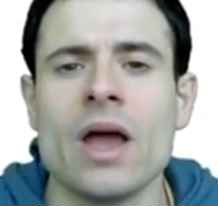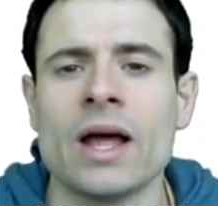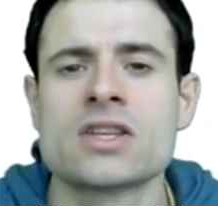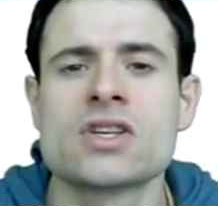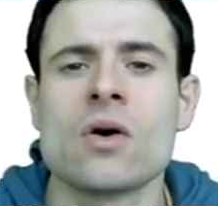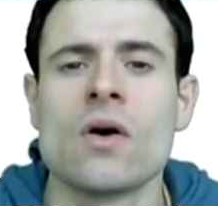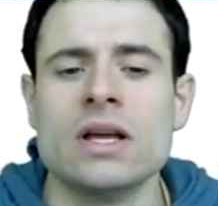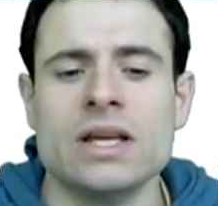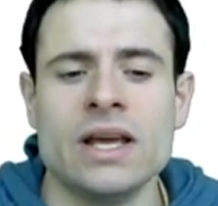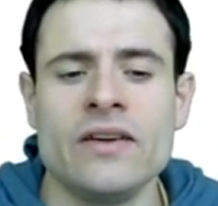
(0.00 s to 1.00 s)
And so
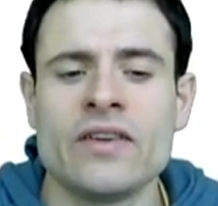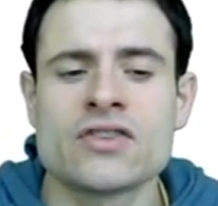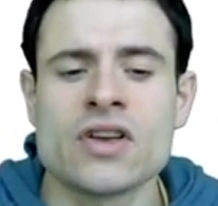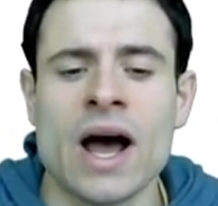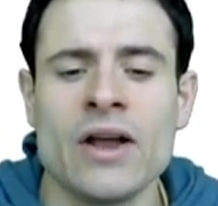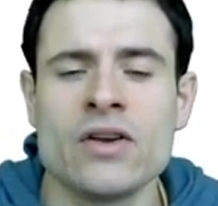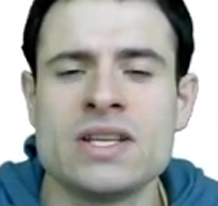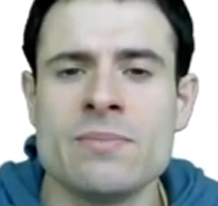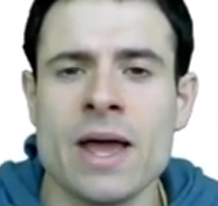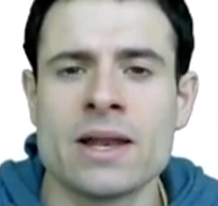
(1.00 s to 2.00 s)
if there's a higher
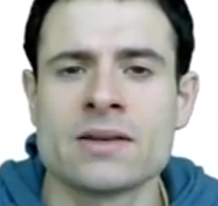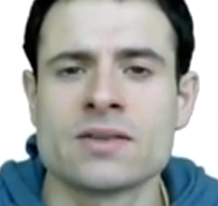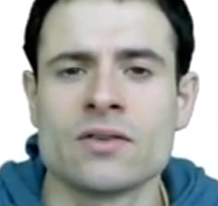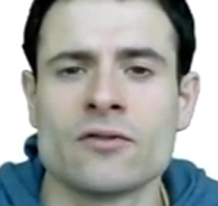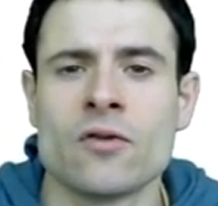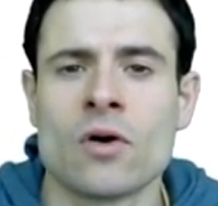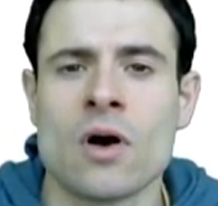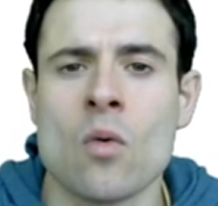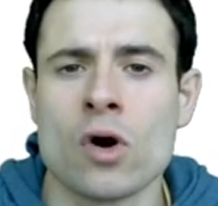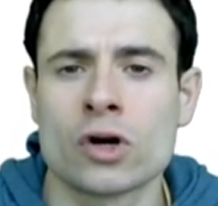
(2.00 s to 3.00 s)
demand for
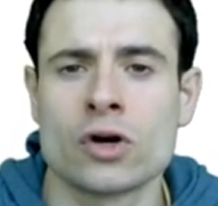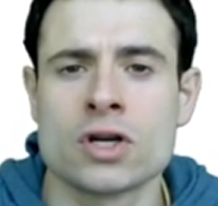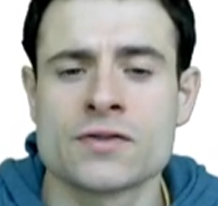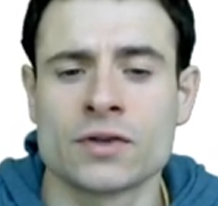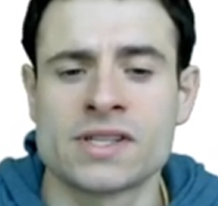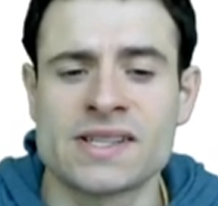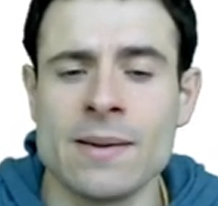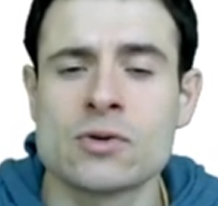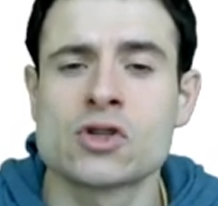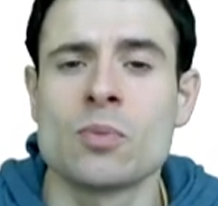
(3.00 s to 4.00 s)
workers for the
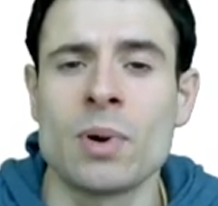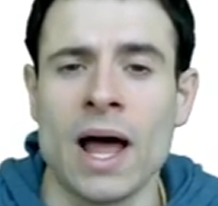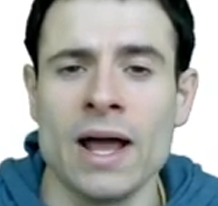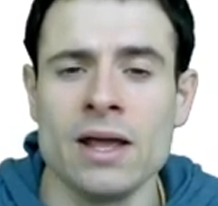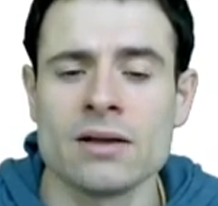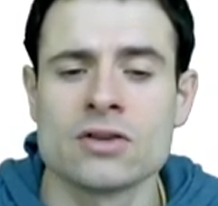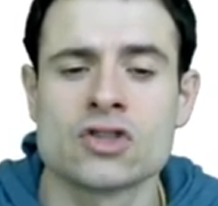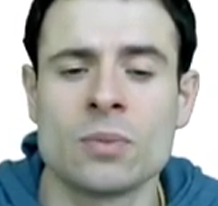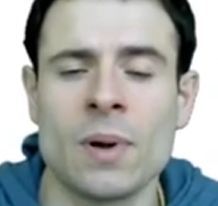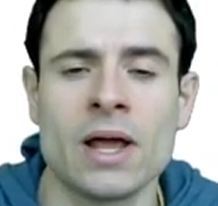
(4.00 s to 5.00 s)
same supply,
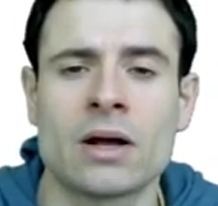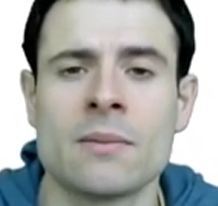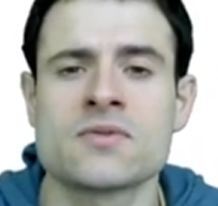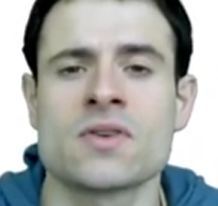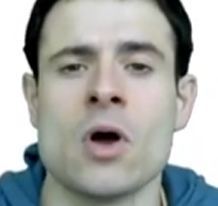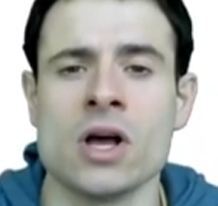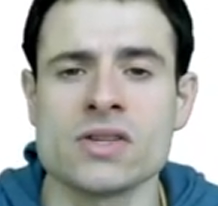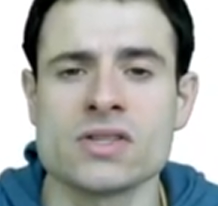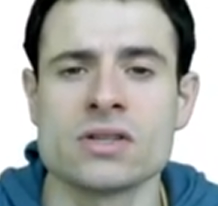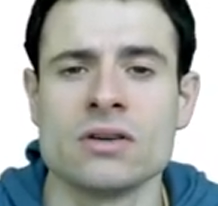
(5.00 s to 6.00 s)
supply comes from
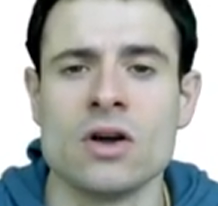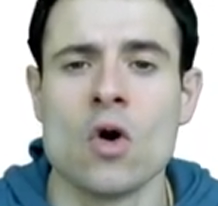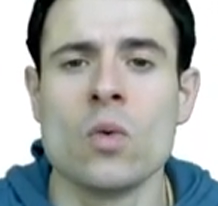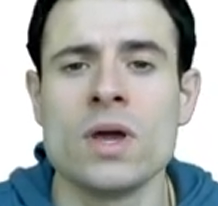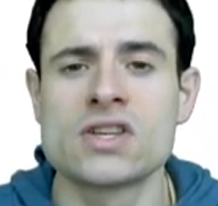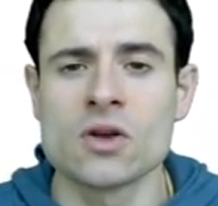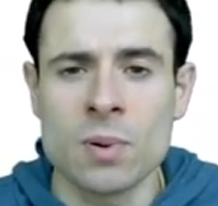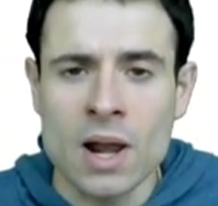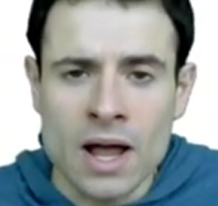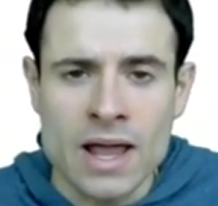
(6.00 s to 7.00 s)
us, we
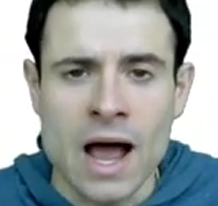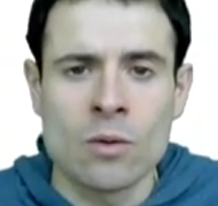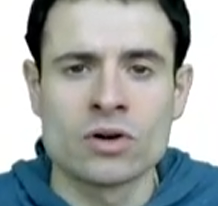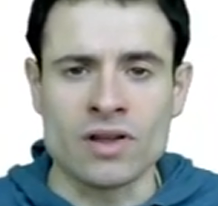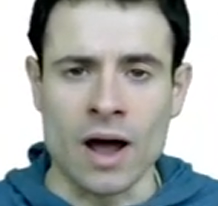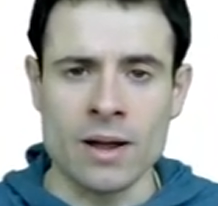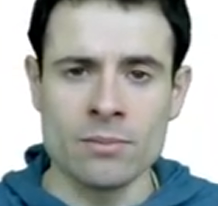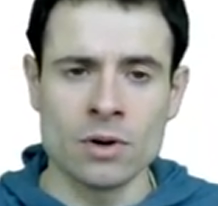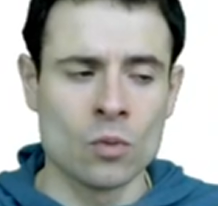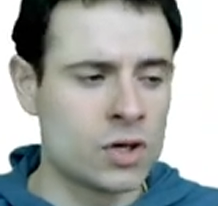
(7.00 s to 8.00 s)
supply our time,
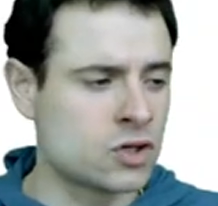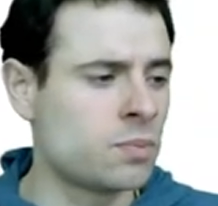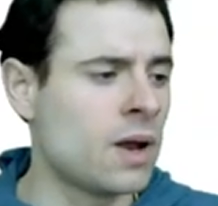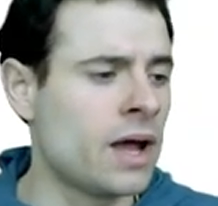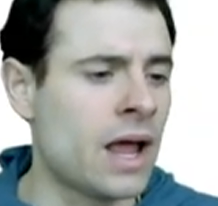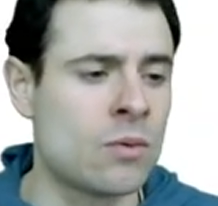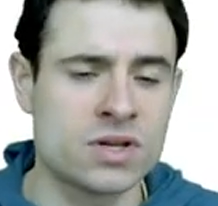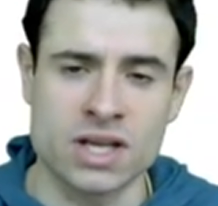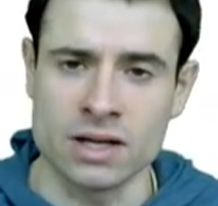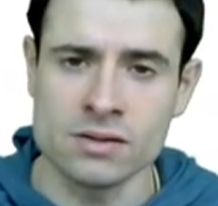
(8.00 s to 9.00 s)
we supply our
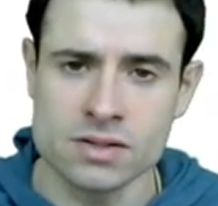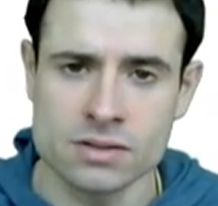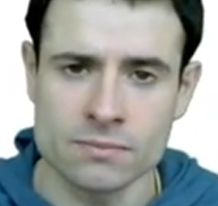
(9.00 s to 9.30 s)
skills,